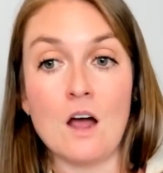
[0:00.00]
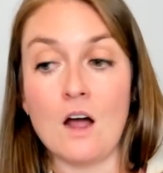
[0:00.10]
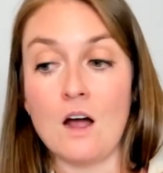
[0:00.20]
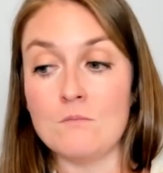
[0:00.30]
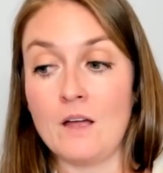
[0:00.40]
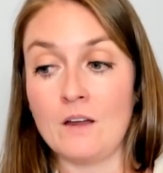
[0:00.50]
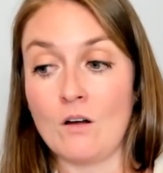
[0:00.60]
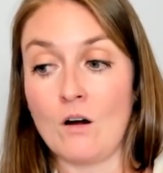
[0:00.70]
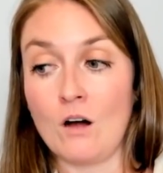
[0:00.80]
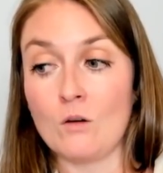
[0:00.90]
And
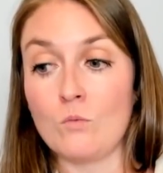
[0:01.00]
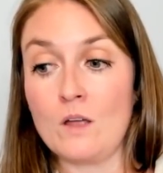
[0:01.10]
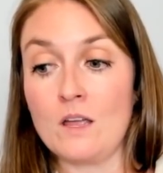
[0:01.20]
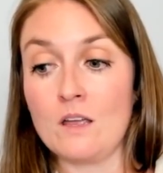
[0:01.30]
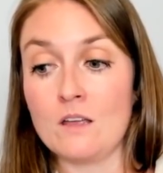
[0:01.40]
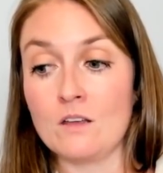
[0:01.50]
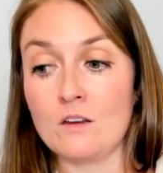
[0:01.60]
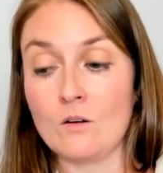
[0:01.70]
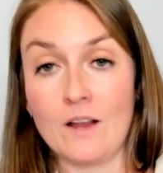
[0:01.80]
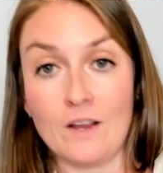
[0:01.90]
are we,
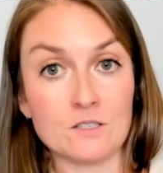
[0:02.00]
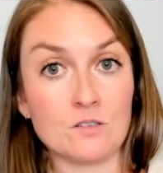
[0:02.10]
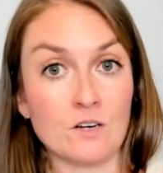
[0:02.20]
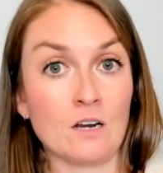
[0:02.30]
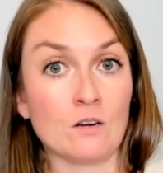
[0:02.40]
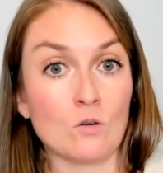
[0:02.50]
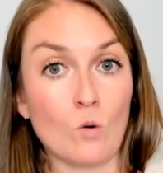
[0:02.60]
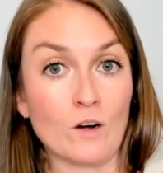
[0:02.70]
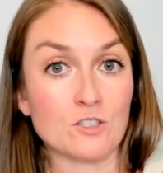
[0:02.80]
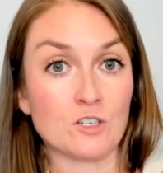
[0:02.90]
answering
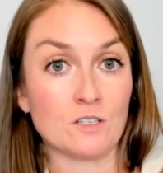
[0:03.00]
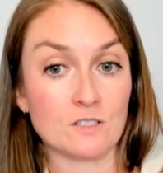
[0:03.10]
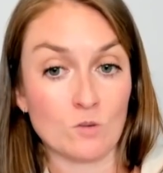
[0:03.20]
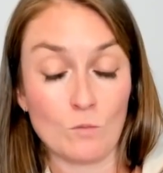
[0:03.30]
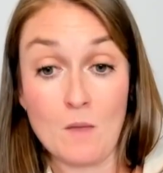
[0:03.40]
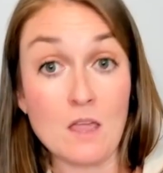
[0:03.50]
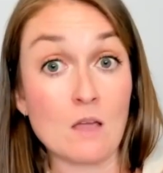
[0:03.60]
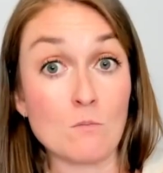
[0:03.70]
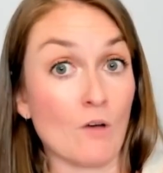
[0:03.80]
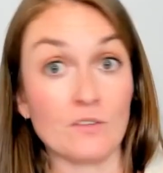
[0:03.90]
questions or
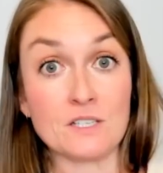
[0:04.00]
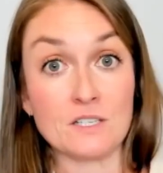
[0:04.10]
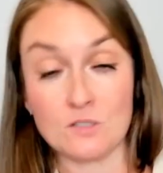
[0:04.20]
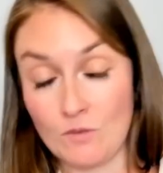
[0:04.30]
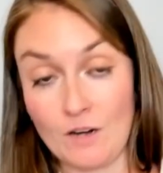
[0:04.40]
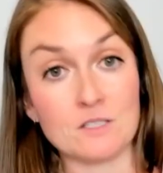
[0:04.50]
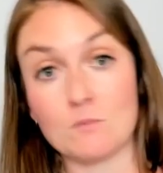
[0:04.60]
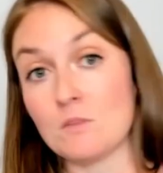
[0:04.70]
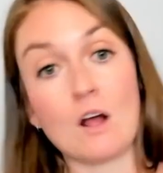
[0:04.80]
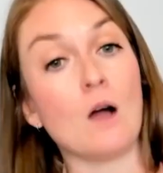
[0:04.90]
making policies around some
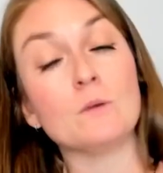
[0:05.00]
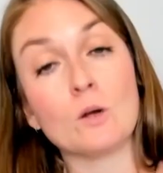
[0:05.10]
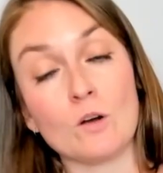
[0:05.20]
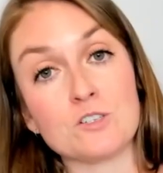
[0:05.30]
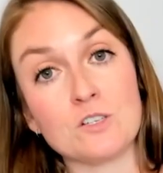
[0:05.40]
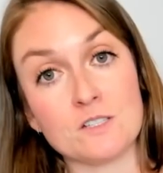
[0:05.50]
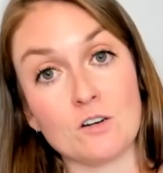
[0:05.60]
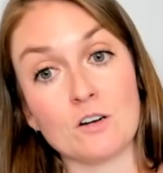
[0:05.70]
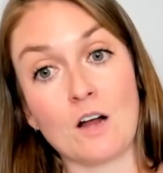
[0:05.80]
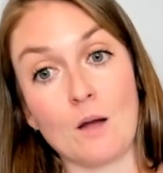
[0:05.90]
of the common questions that
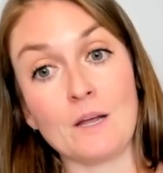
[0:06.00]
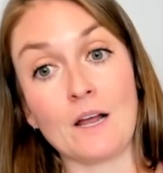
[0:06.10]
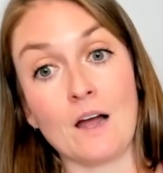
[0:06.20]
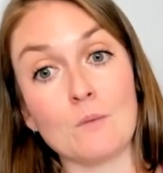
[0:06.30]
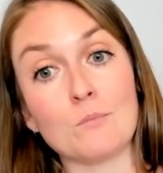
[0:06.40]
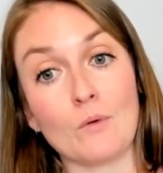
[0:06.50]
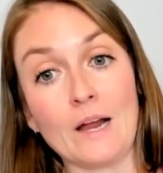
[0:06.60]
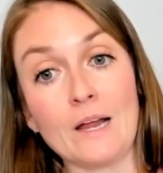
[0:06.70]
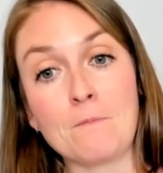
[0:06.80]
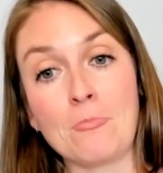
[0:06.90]
are coming up,
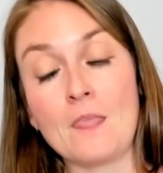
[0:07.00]
right?